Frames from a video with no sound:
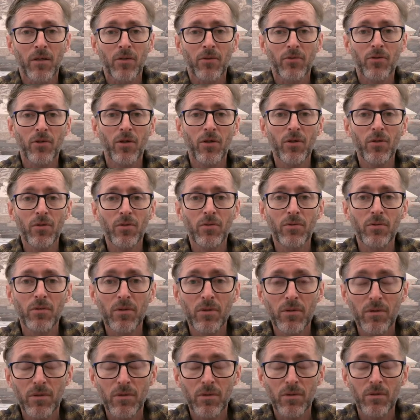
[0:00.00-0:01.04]
So
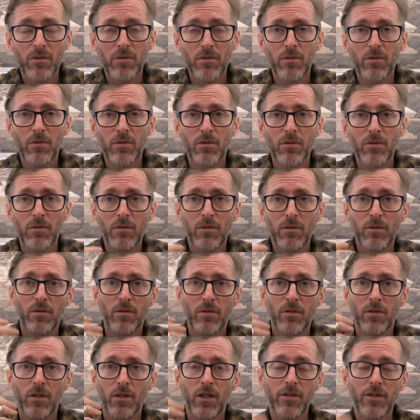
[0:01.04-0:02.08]

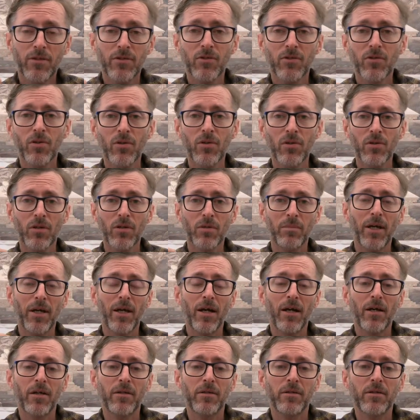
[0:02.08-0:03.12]
let's talk
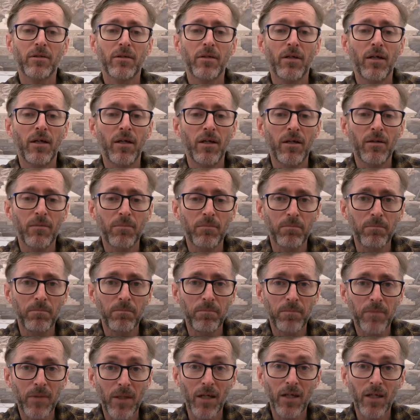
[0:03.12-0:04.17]
about
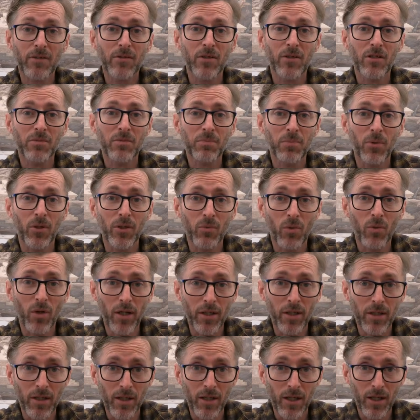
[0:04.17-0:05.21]
excess body
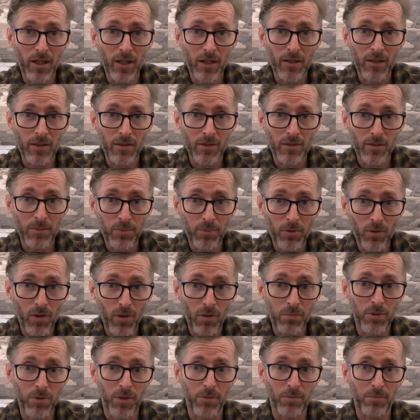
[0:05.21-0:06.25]
weight and the
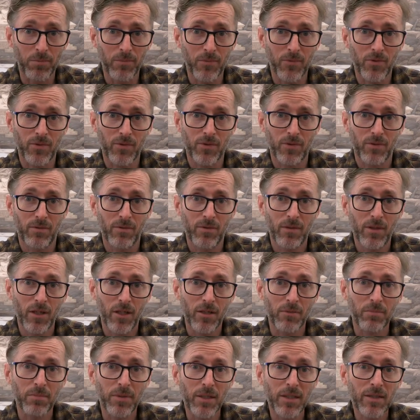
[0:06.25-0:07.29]
problems
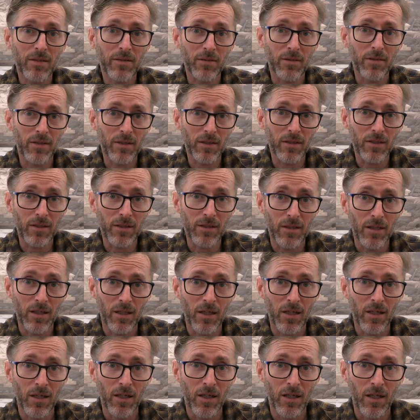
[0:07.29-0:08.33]
that obesity
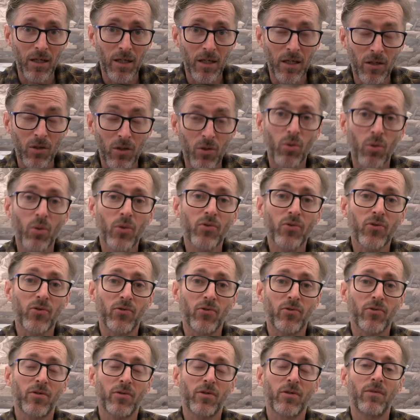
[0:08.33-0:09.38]

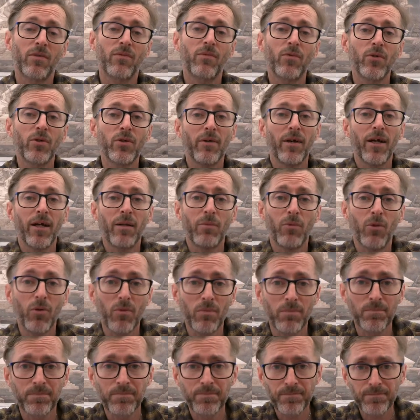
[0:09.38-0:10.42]
causes for your animal.